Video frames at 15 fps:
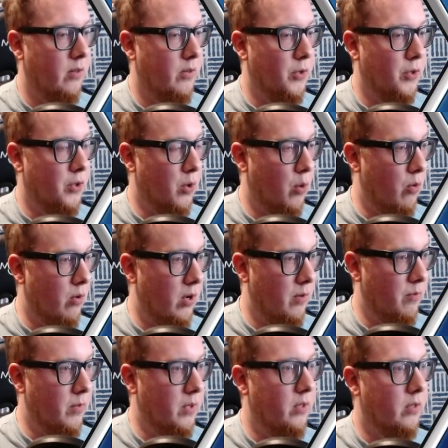
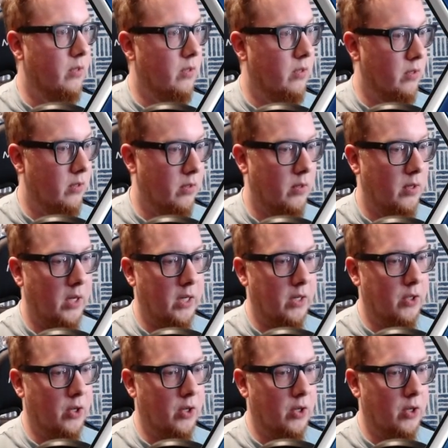Storm into